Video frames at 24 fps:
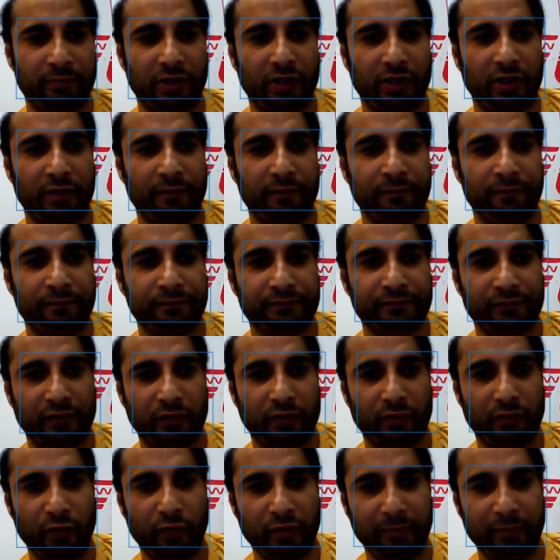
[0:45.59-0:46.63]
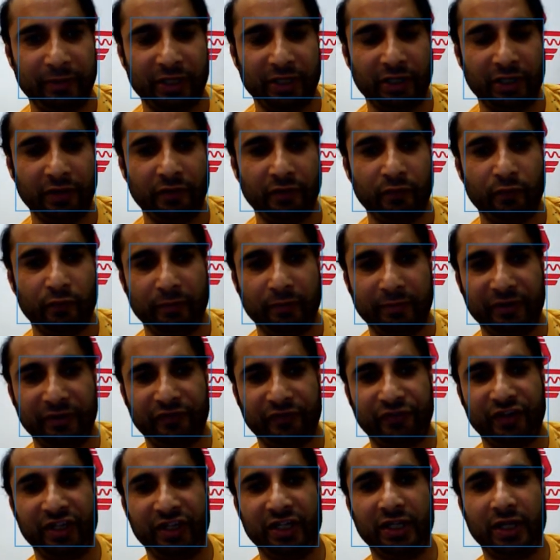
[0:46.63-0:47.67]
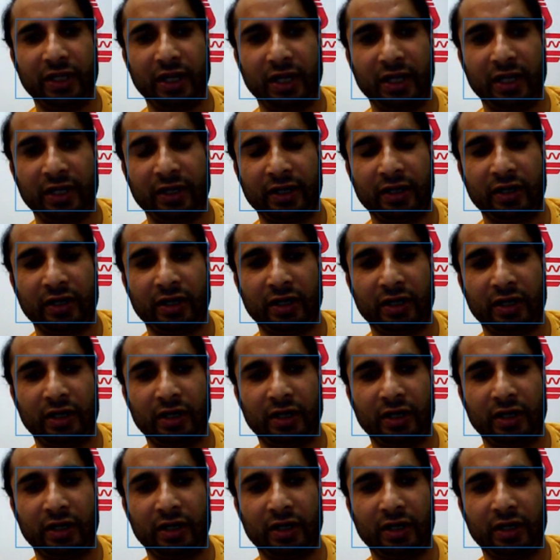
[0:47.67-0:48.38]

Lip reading: VPN VPC and